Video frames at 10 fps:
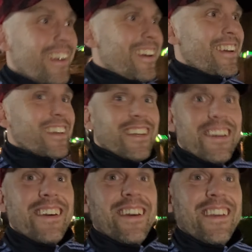food?
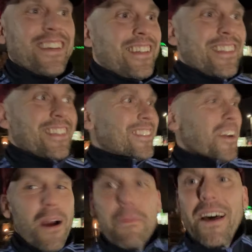Don't
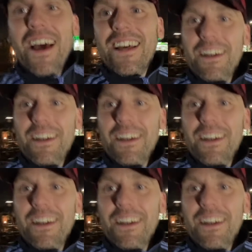worry about that.